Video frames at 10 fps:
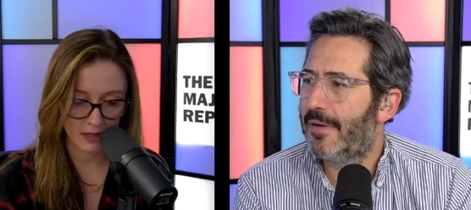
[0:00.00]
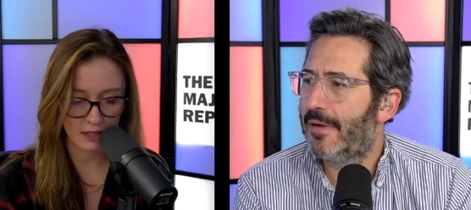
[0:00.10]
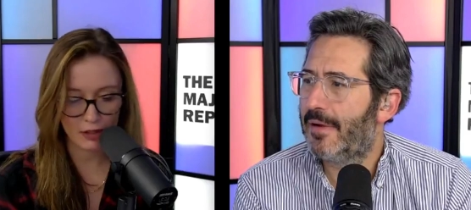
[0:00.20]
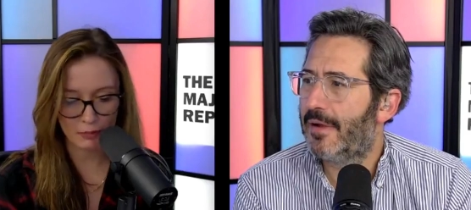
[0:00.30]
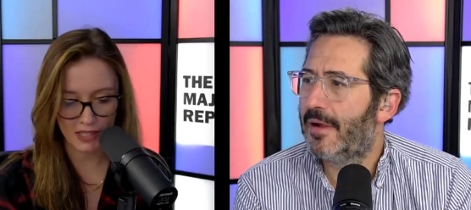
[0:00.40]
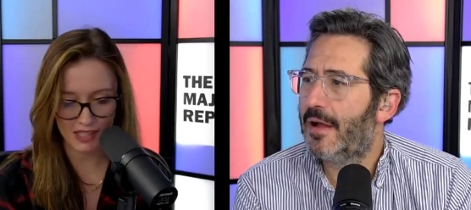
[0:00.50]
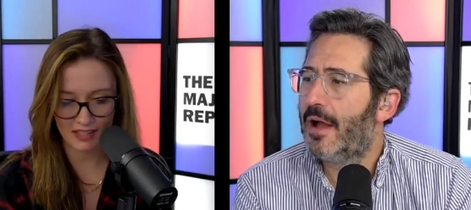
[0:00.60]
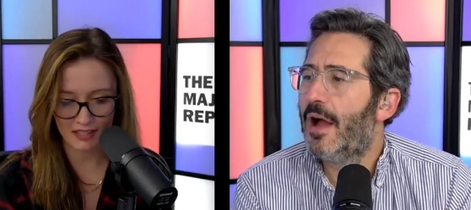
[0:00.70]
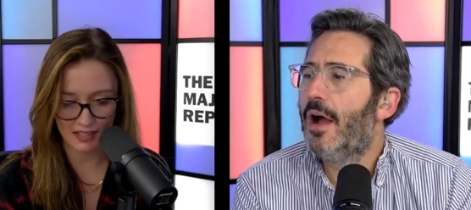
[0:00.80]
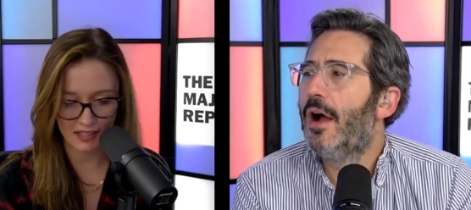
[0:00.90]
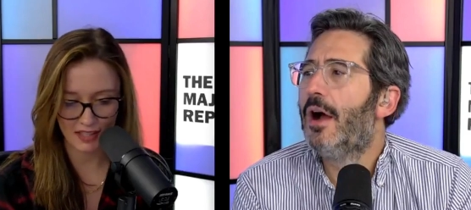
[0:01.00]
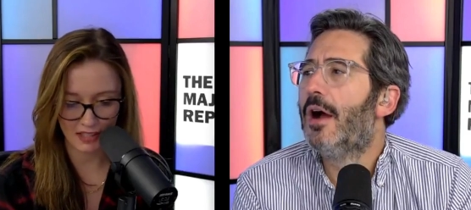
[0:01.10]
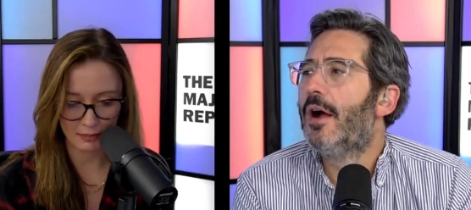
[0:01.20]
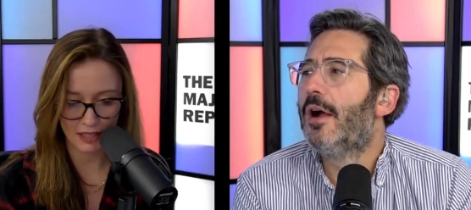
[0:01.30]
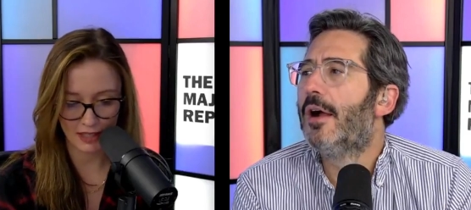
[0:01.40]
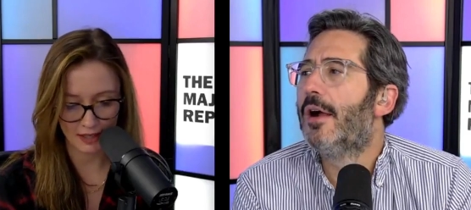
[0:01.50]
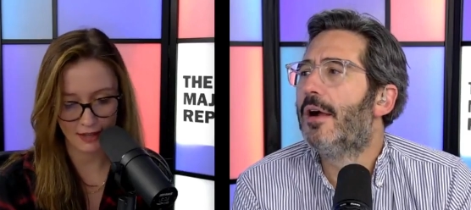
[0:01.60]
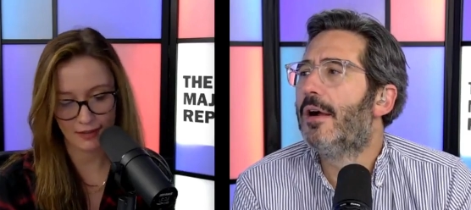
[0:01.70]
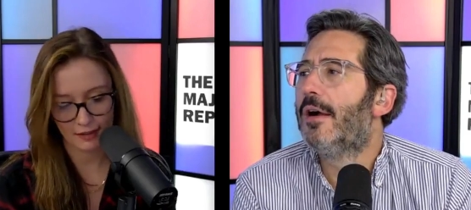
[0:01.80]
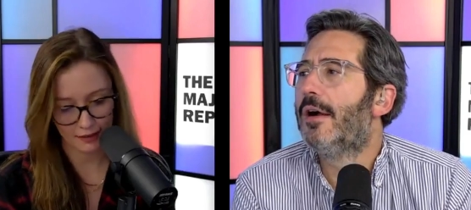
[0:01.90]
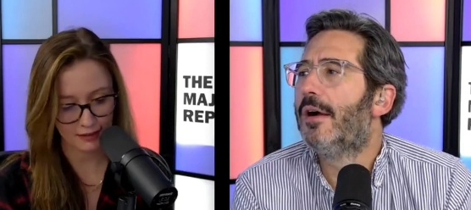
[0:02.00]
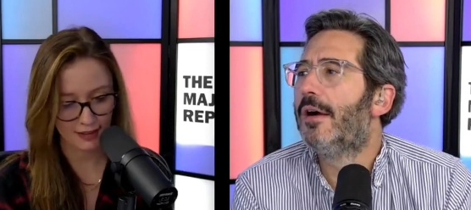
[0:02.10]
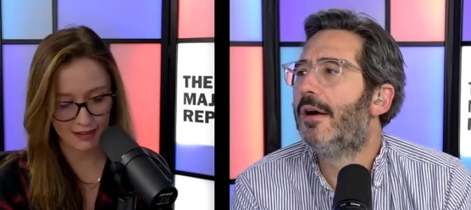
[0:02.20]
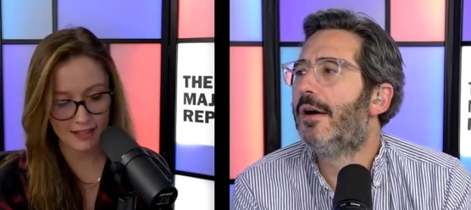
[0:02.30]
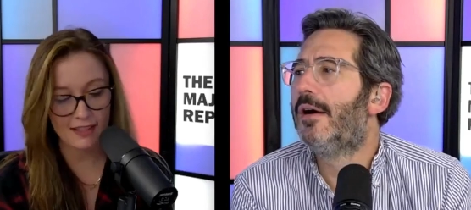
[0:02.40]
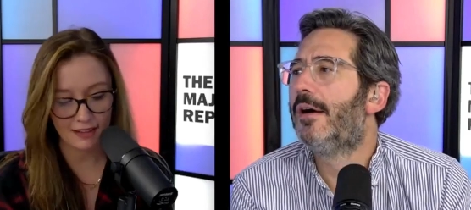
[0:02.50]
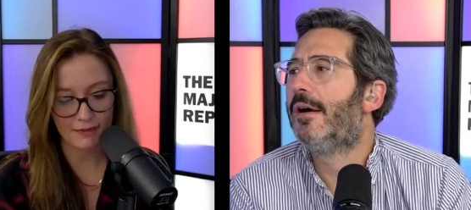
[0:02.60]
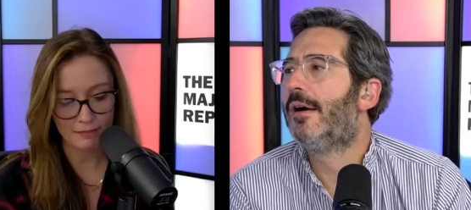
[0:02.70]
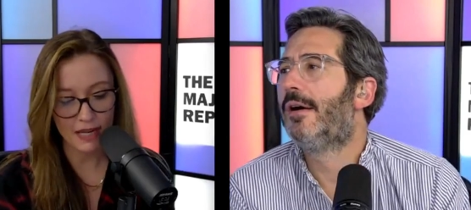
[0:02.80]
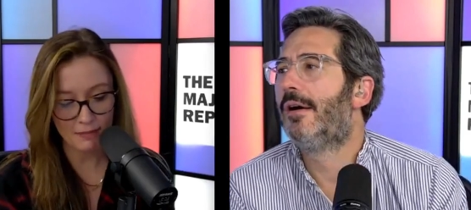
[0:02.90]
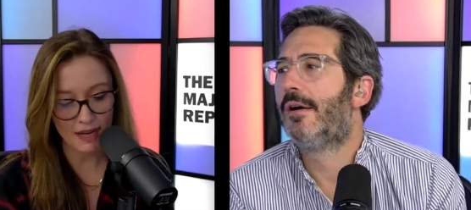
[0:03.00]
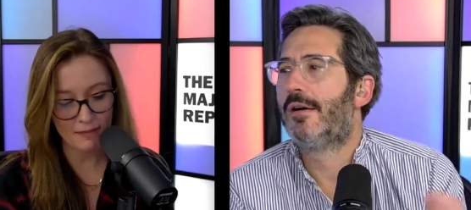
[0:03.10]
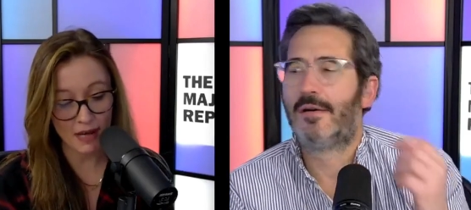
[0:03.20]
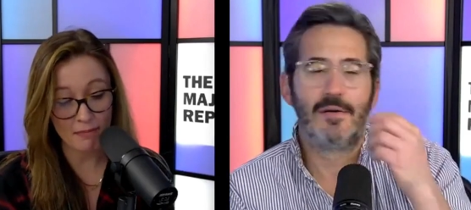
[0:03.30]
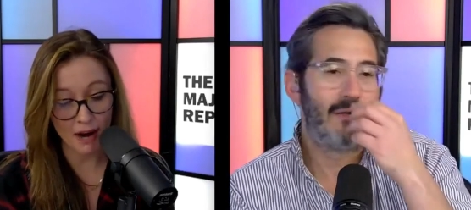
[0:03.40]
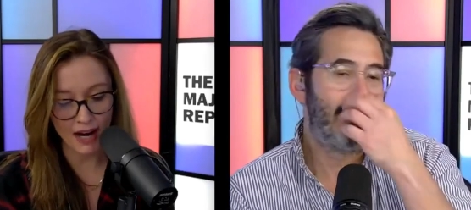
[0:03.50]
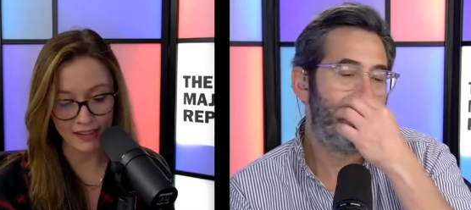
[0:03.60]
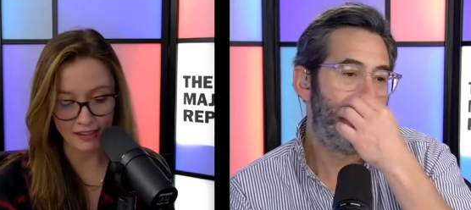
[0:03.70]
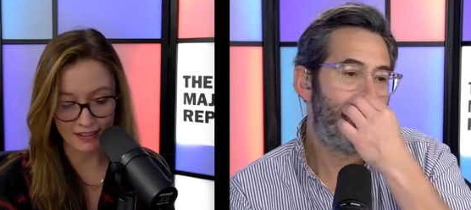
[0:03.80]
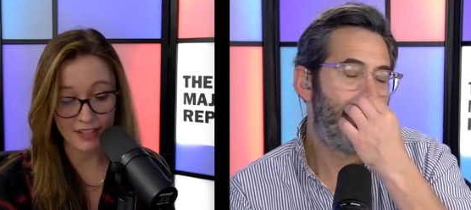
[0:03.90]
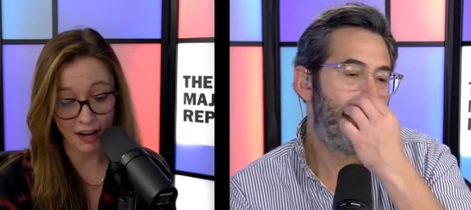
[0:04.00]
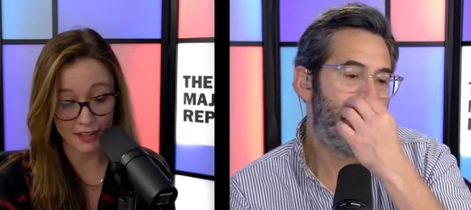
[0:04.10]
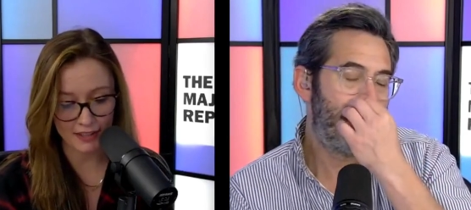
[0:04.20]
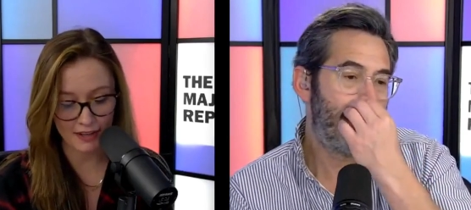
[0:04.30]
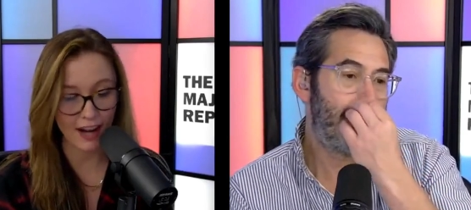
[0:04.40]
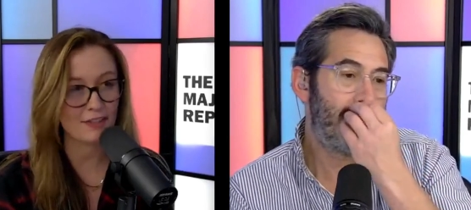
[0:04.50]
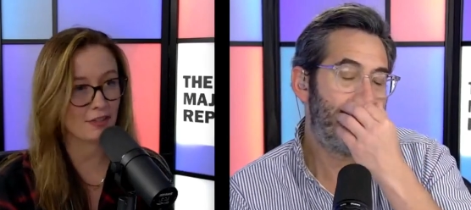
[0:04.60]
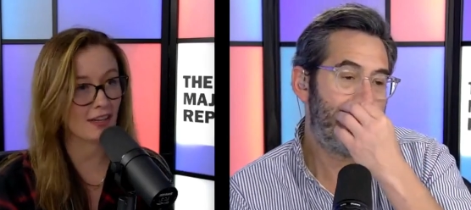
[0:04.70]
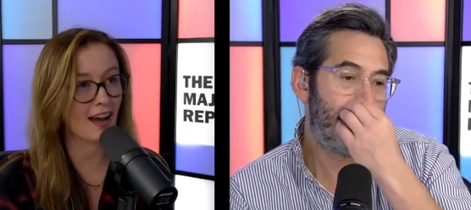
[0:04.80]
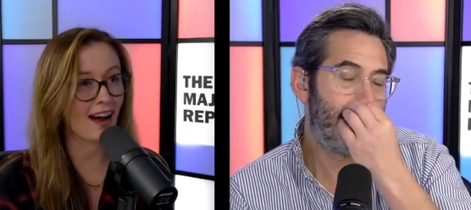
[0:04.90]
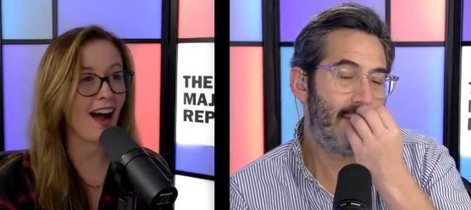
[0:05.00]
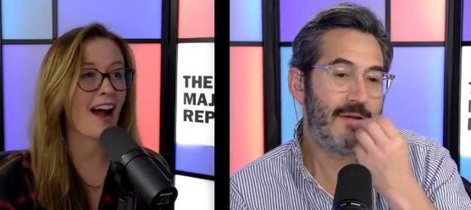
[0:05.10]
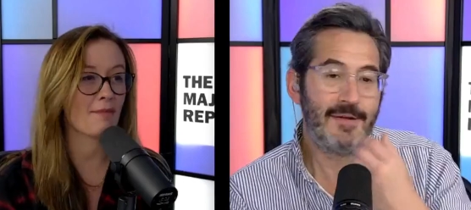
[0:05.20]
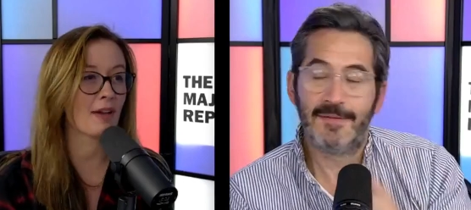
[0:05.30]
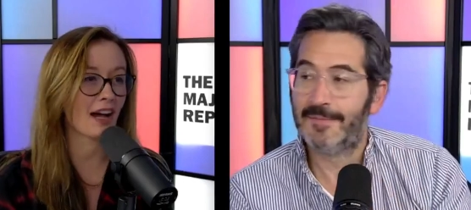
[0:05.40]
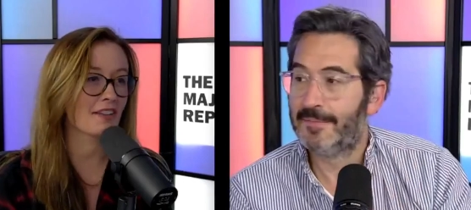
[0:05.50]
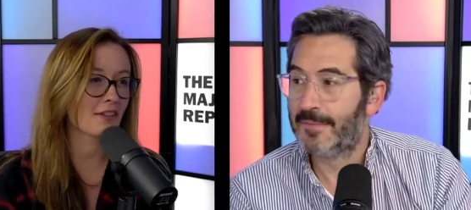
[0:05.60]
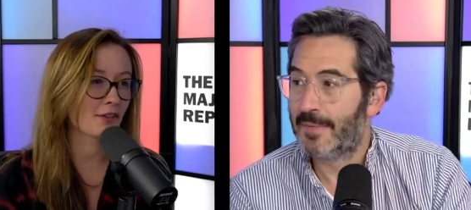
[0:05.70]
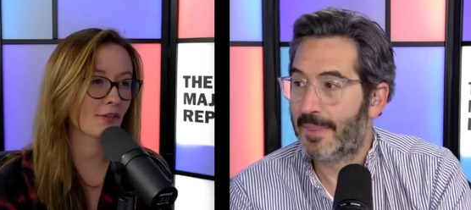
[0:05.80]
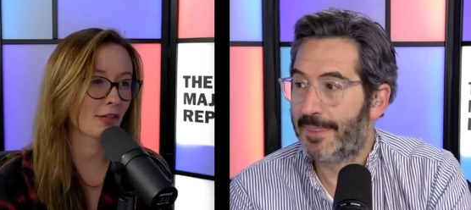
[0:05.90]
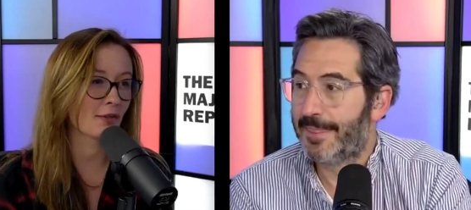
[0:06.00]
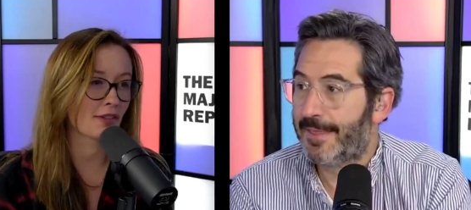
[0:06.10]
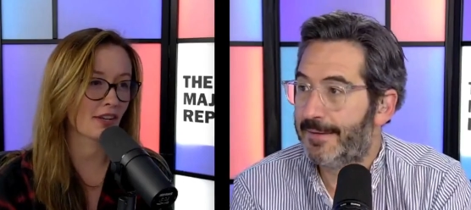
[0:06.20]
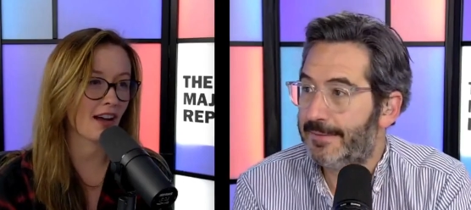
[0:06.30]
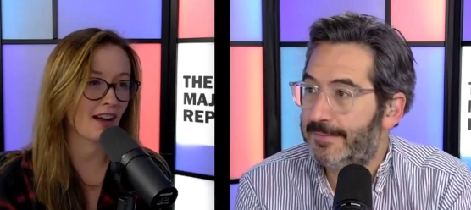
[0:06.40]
Speaker 1: I mean, Nomi said it doesn't need updating. It's, it, it, it might. It does. I just uh, I'm, I disagree with the